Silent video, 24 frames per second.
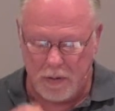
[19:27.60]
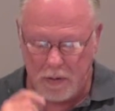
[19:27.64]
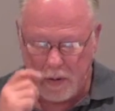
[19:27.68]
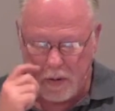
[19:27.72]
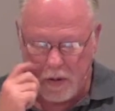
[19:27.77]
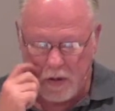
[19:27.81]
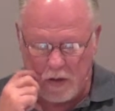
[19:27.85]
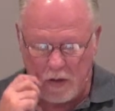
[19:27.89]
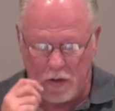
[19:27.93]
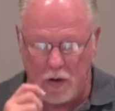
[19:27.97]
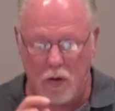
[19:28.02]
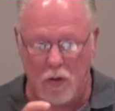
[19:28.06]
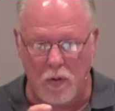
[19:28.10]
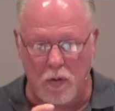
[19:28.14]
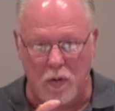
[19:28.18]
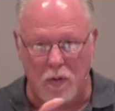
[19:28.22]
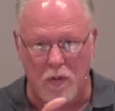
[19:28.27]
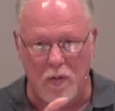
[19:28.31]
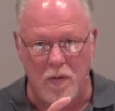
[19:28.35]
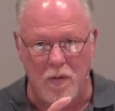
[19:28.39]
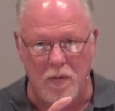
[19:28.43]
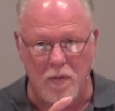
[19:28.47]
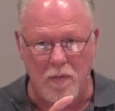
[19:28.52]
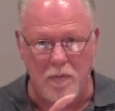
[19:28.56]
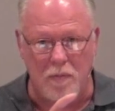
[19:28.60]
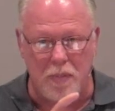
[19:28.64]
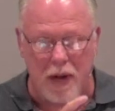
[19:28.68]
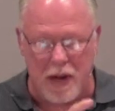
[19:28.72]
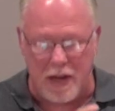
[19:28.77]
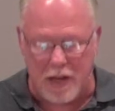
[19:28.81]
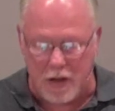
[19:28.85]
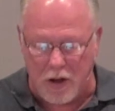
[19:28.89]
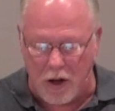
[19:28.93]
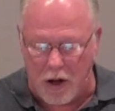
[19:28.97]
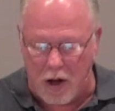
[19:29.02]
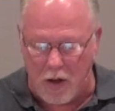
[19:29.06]
So,
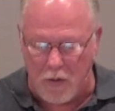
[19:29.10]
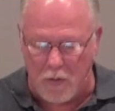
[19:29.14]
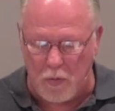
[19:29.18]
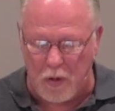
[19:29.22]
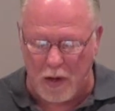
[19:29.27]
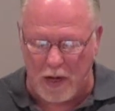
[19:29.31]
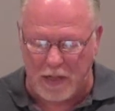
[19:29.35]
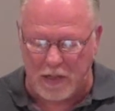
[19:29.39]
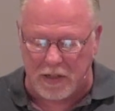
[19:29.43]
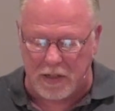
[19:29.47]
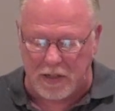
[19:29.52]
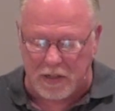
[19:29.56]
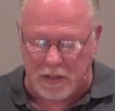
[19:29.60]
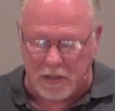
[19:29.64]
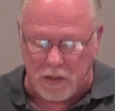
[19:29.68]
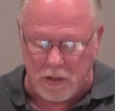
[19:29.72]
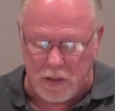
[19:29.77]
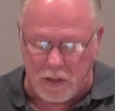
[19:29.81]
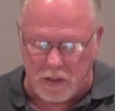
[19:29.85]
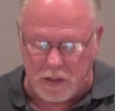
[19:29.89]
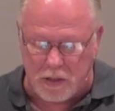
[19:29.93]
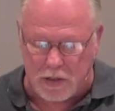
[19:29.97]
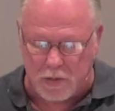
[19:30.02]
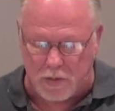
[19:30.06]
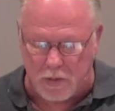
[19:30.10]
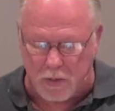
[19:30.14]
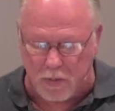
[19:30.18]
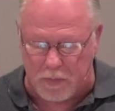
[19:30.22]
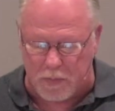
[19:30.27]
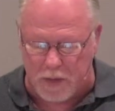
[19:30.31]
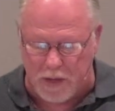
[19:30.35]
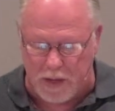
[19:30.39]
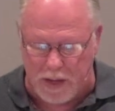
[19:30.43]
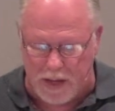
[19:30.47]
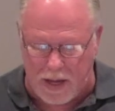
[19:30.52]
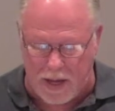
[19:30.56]
by God raising Jesus from
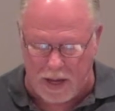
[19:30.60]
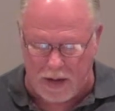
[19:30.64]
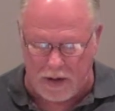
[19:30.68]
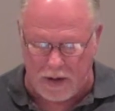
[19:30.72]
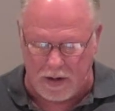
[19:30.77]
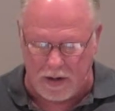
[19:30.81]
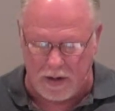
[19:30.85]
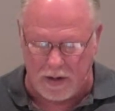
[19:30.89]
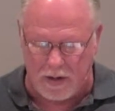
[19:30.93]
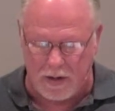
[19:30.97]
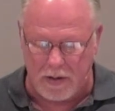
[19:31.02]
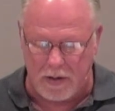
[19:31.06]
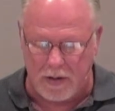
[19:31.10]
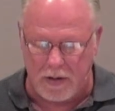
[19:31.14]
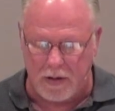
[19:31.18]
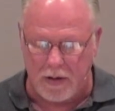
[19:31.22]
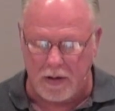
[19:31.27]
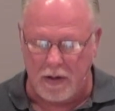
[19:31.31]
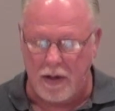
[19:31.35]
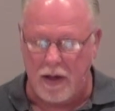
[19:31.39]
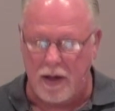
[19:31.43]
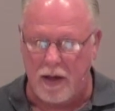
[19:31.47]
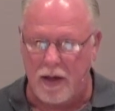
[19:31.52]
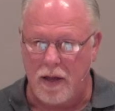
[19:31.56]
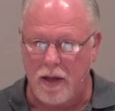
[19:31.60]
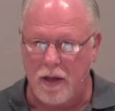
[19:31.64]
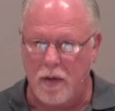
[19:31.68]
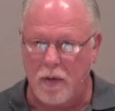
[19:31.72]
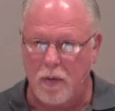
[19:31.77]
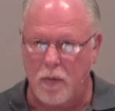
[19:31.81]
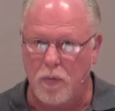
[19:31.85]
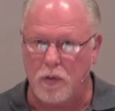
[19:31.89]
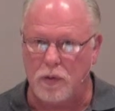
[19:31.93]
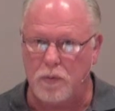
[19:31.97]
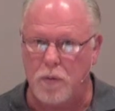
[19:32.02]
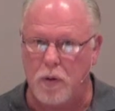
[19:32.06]
the dead,
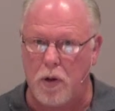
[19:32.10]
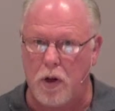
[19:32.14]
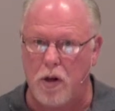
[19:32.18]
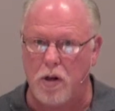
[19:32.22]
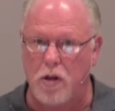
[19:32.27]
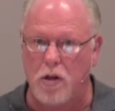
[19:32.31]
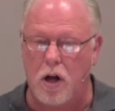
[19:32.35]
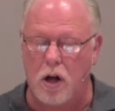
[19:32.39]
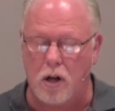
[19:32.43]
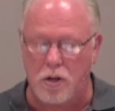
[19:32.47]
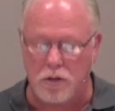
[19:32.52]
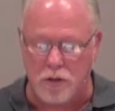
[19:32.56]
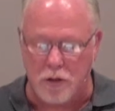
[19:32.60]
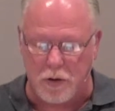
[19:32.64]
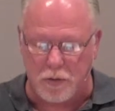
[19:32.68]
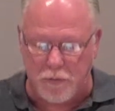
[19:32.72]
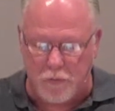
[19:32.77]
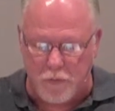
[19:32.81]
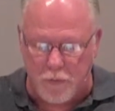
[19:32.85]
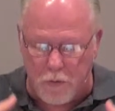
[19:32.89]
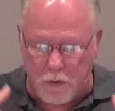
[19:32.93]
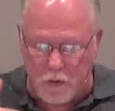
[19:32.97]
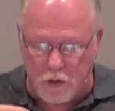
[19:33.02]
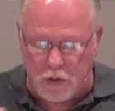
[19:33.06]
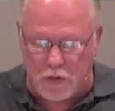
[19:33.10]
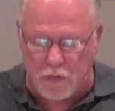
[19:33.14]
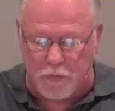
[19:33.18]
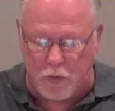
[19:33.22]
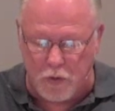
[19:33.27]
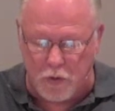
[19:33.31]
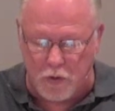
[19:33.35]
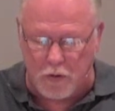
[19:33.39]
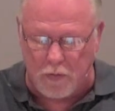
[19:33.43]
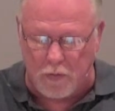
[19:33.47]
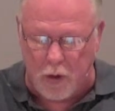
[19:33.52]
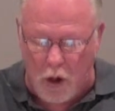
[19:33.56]
which Paul calls a first
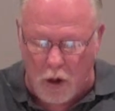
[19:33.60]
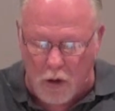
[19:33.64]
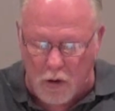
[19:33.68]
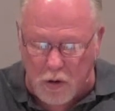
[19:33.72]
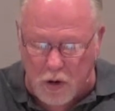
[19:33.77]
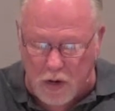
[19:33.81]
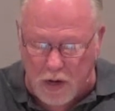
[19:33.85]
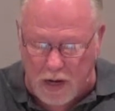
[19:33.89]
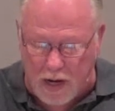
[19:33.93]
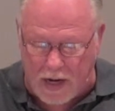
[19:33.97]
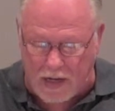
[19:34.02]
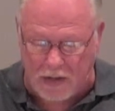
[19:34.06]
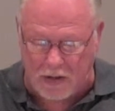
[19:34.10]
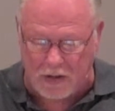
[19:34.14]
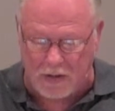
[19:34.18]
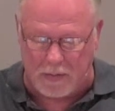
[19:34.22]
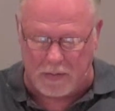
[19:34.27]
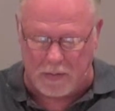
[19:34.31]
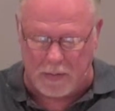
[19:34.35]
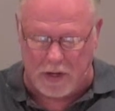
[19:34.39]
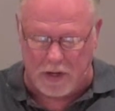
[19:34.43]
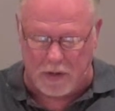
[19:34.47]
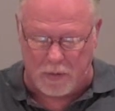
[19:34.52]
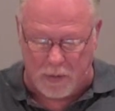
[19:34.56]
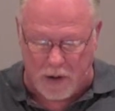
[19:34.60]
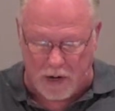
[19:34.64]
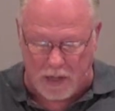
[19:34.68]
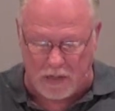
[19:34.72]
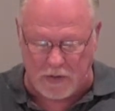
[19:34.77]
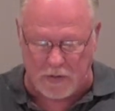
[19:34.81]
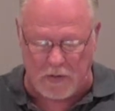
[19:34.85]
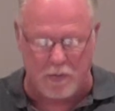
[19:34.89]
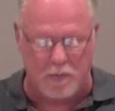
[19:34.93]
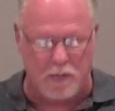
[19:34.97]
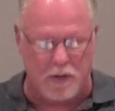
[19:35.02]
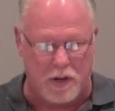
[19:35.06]
fruit of all creation being
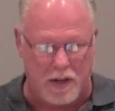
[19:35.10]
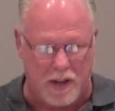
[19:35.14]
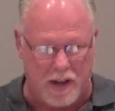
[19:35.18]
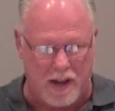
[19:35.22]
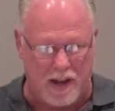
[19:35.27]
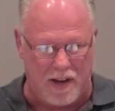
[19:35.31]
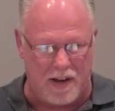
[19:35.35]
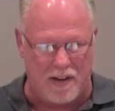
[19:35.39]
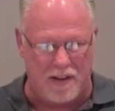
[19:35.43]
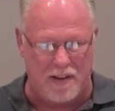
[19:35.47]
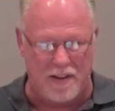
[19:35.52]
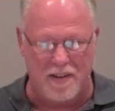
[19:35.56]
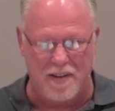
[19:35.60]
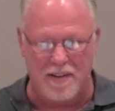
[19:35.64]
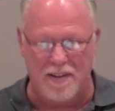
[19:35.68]
raised from the dead,